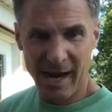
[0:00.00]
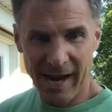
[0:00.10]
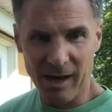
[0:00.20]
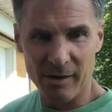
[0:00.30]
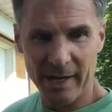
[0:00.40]

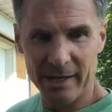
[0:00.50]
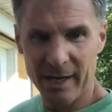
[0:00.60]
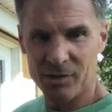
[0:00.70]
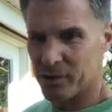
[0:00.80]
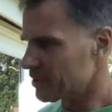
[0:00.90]
out, I had to
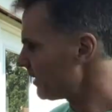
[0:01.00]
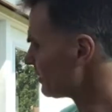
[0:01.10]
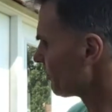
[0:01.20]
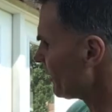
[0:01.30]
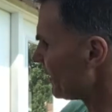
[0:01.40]
actually cut
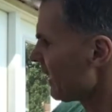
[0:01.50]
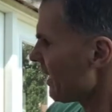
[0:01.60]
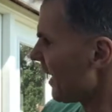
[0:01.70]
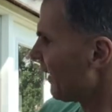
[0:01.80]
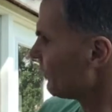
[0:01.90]
the brick.
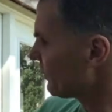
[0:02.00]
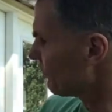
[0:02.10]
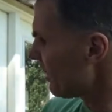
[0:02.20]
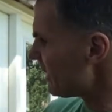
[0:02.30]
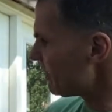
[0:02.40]
I would
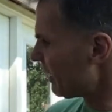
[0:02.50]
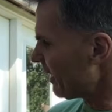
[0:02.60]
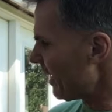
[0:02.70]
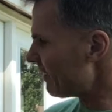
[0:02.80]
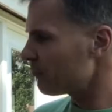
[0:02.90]
grind about
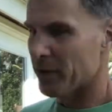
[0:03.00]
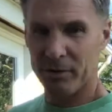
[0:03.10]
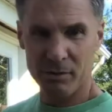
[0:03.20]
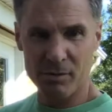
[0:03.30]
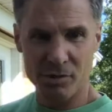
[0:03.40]
halfway
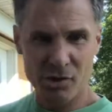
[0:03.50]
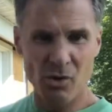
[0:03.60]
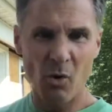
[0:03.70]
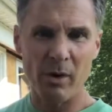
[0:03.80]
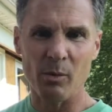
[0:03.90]
through,
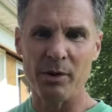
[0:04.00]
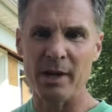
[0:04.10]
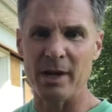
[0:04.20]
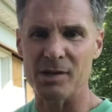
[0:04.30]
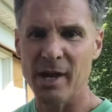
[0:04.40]
score it with
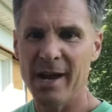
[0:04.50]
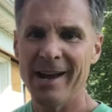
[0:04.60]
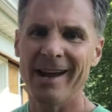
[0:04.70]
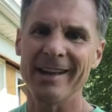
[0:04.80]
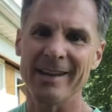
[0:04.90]
this,
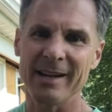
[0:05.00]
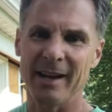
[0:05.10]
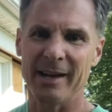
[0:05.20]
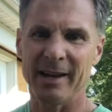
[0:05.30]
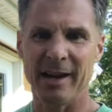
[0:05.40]
and then
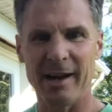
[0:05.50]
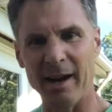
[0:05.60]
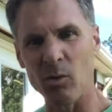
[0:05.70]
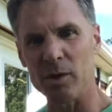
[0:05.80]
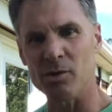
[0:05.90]
I
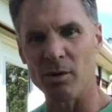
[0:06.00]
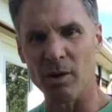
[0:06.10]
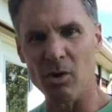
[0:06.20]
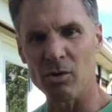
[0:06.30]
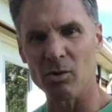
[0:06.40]
went to a
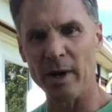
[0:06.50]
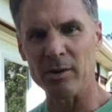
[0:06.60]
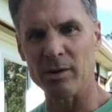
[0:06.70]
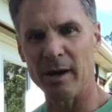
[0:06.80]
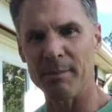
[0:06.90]
local
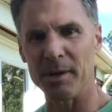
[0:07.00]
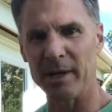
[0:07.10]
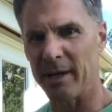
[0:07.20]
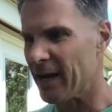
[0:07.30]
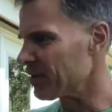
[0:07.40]
rental
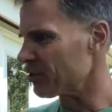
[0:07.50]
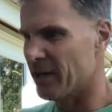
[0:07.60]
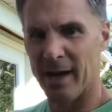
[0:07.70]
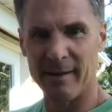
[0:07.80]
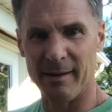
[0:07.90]
company and actually
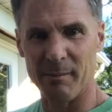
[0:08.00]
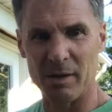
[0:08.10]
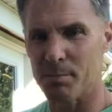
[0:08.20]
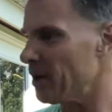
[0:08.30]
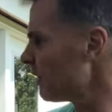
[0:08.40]
got a
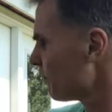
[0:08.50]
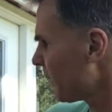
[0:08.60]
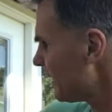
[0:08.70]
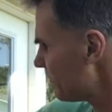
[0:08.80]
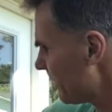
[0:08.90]
much bigger
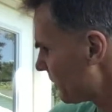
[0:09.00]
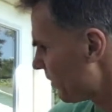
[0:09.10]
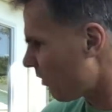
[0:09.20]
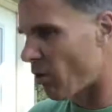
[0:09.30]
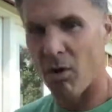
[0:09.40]
blade to be able to
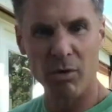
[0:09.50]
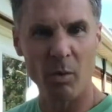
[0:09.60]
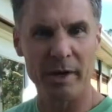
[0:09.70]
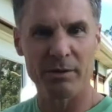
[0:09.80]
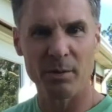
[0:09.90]
go all the
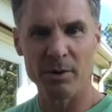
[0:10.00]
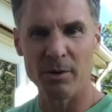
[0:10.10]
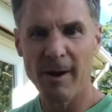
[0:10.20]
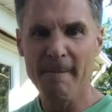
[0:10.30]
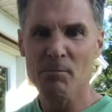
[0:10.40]
way through.
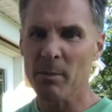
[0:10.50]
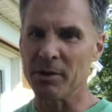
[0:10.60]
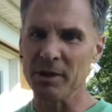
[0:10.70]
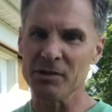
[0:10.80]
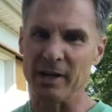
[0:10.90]
But
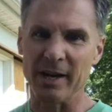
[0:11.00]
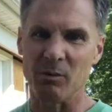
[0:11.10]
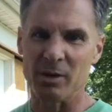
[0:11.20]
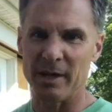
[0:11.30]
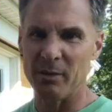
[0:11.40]
this thing,
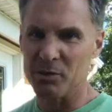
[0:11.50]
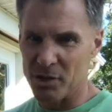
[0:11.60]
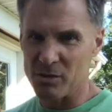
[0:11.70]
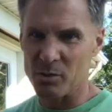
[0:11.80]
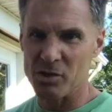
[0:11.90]

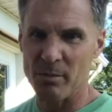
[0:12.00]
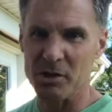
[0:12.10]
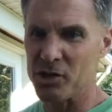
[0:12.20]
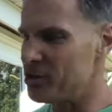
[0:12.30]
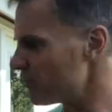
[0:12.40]
this was so
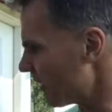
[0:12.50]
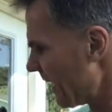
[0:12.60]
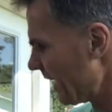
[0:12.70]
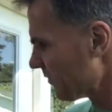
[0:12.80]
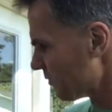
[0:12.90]
much easier to
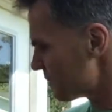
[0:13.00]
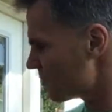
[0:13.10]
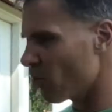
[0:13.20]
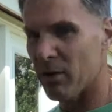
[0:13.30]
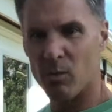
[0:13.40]
handle. It
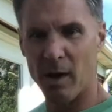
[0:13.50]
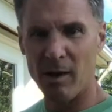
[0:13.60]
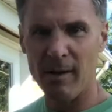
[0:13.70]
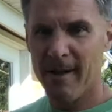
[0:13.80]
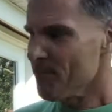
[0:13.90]
scored
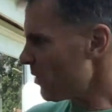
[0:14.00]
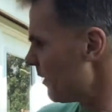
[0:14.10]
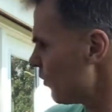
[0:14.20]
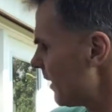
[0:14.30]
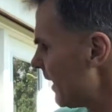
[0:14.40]
well,
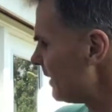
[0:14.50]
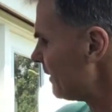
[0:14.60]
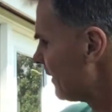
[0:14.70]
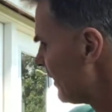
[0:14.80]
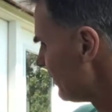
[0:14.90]
and when I need
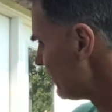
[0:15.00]
to cut